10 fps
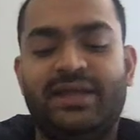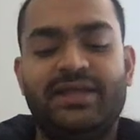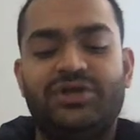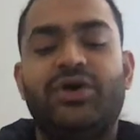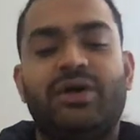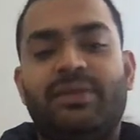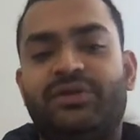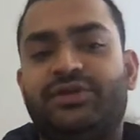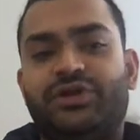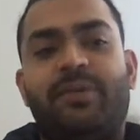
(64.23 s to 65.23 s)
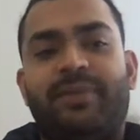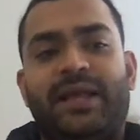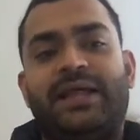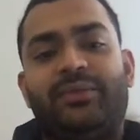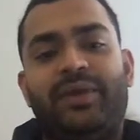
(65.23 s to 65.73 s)
let's talk about the
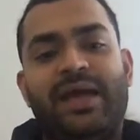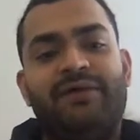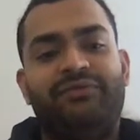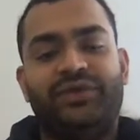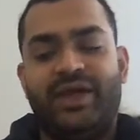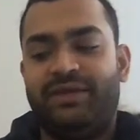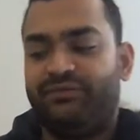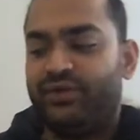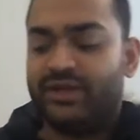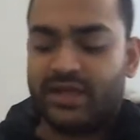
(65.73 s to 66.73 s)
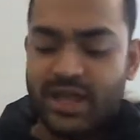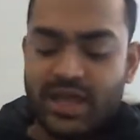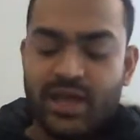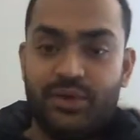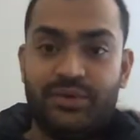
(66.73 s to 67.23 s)
topic that we have today first,
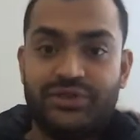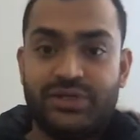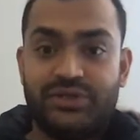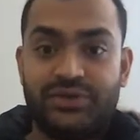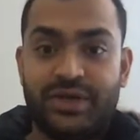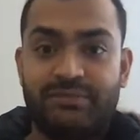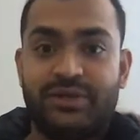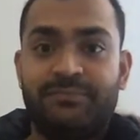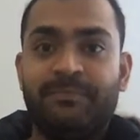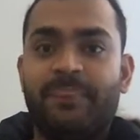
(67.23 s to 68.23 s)
which is dreams.